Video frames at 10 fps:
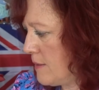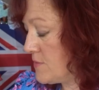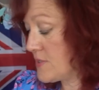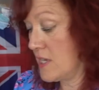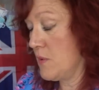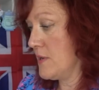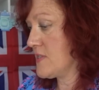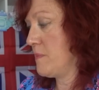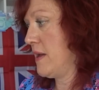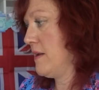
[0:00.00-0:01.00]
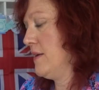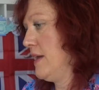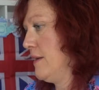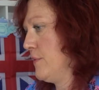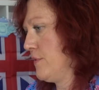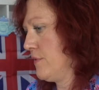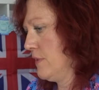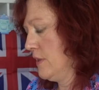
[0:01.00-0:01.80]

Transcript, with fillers: I am just going to ask about her health.